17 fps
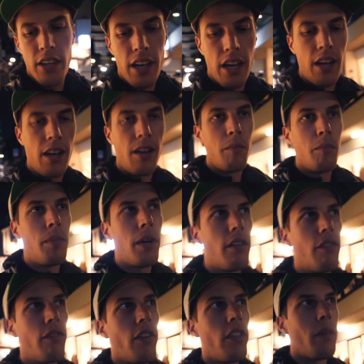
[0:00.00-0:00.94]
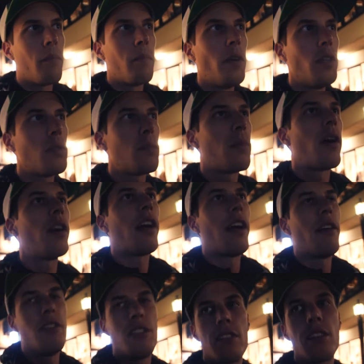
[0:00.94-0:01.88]
But for the most part,
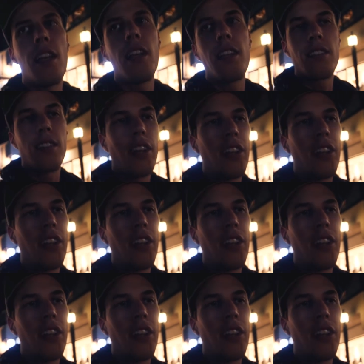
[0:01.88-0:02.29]
I would say it's